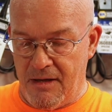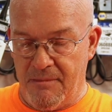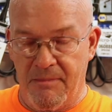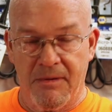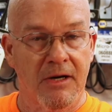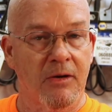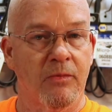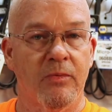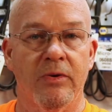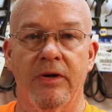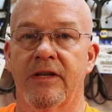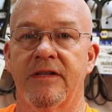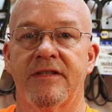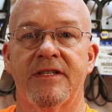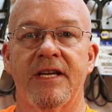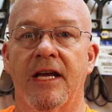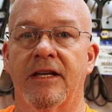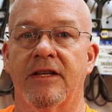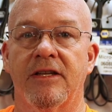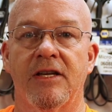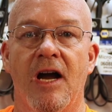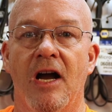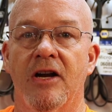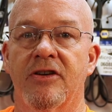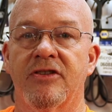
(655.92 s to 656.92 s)
but it wouldn't
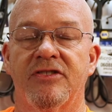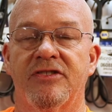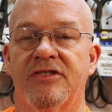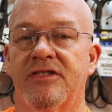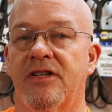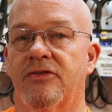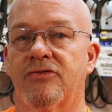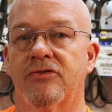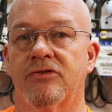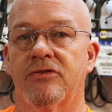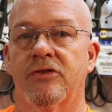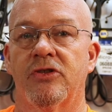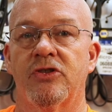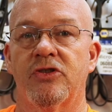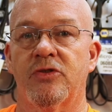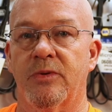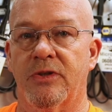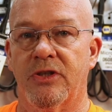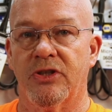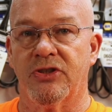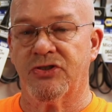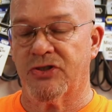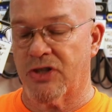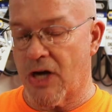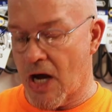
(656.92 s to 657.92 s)
take the oxygen sensors loose with
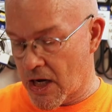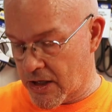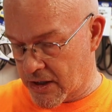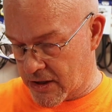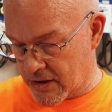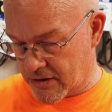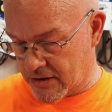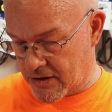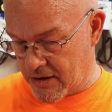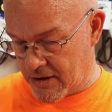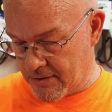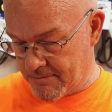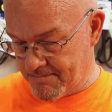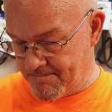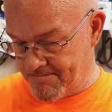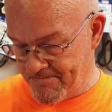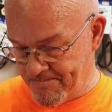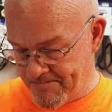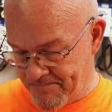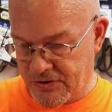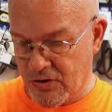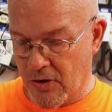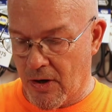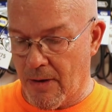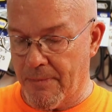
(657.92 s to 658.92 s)
the socket thing.
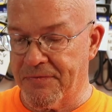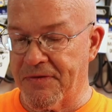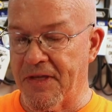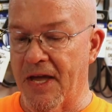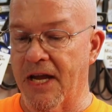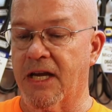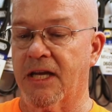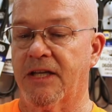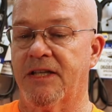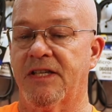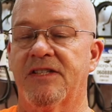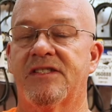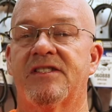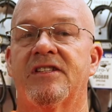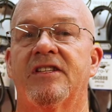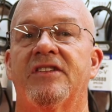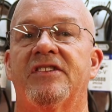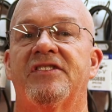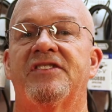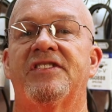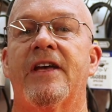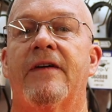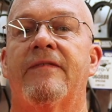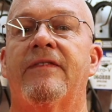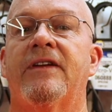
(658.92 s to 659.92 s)
So I'm thinking this little
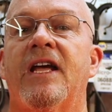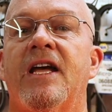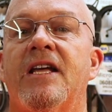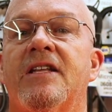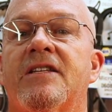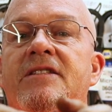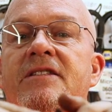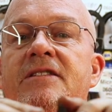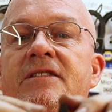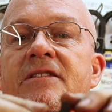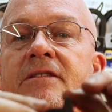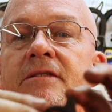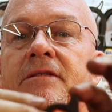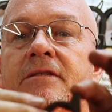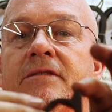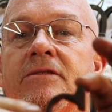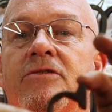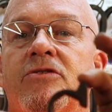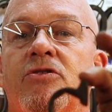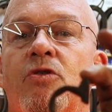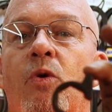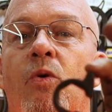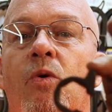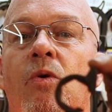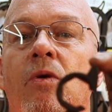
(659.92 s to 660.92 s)
7 8
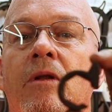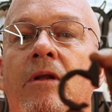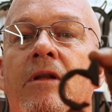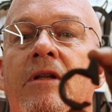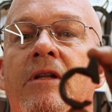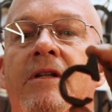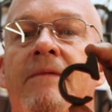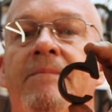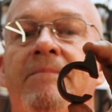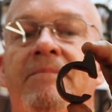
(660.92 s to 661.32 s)
tool